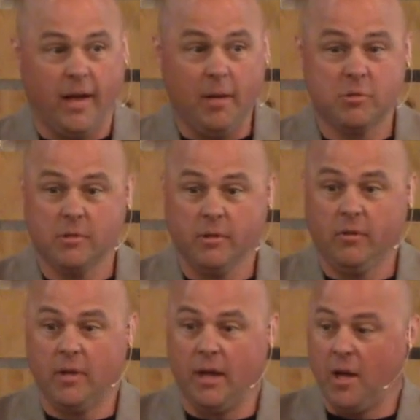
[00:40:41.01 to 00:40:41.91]

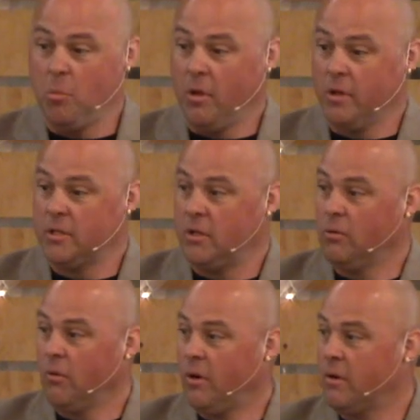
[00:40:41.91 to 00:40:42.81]
Absolutely. I belong to
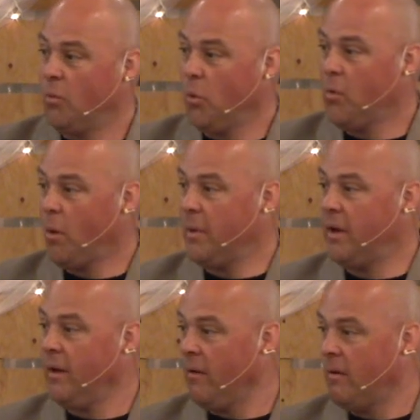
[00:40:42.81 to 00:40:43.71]
you, Lord. What do you want me
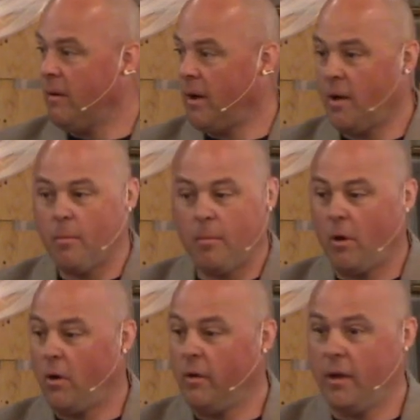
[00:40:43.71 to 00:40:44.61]
to do? I'm
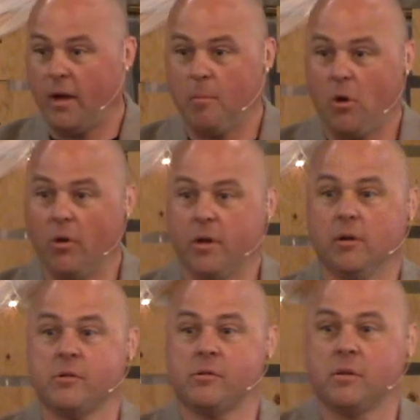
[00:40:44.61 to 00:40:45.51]
all, I'm all
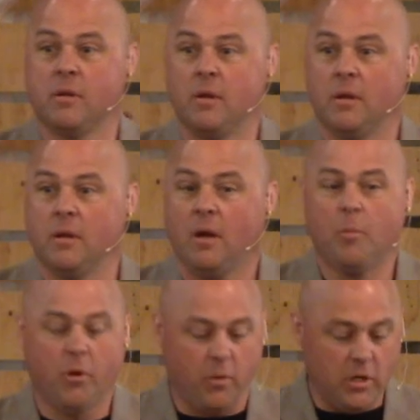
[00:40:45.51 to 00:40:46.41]
ears.
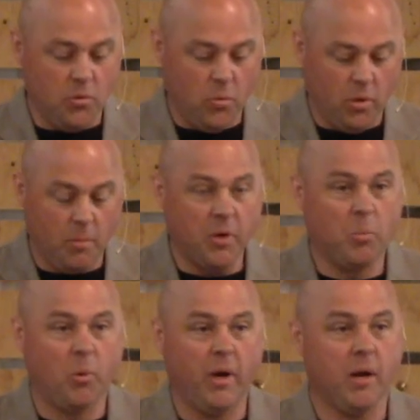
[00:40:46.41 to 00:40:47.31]
I'm going to read your word. I'm
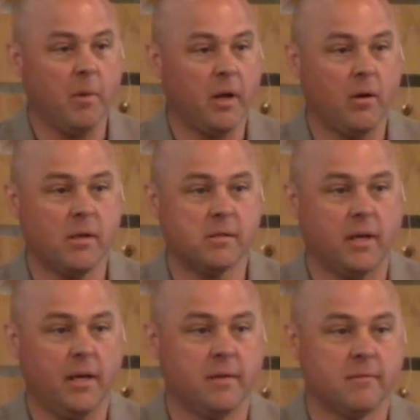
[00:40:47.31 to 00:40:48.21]
going to pray. I'm going to go
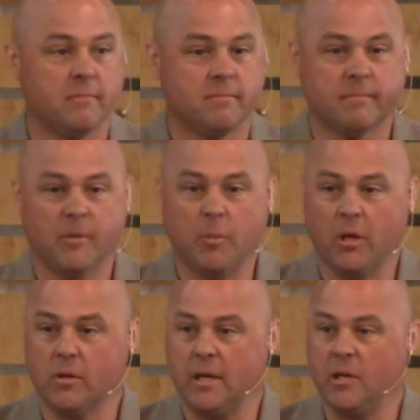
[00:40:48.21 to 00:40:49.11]
outside and I'm going
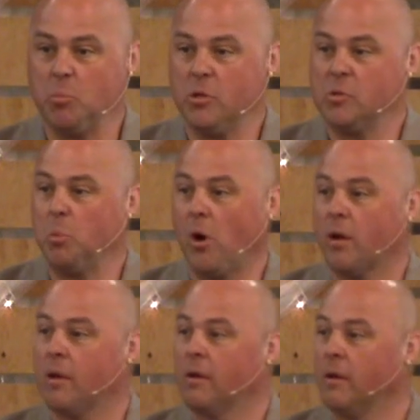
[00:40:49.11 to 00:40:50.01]
to go down to Pierson
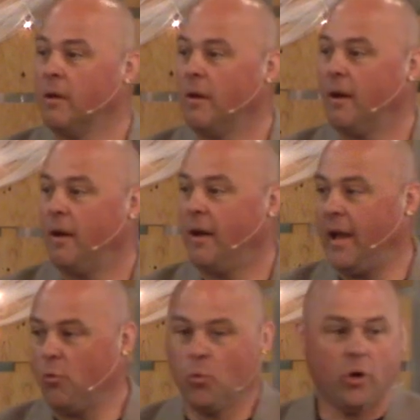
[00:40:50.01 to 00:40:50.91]
Park
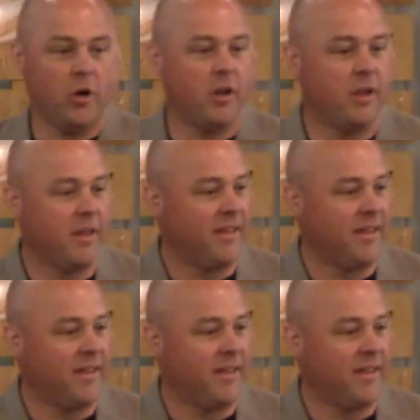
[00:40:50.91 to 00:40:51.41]
and have a word.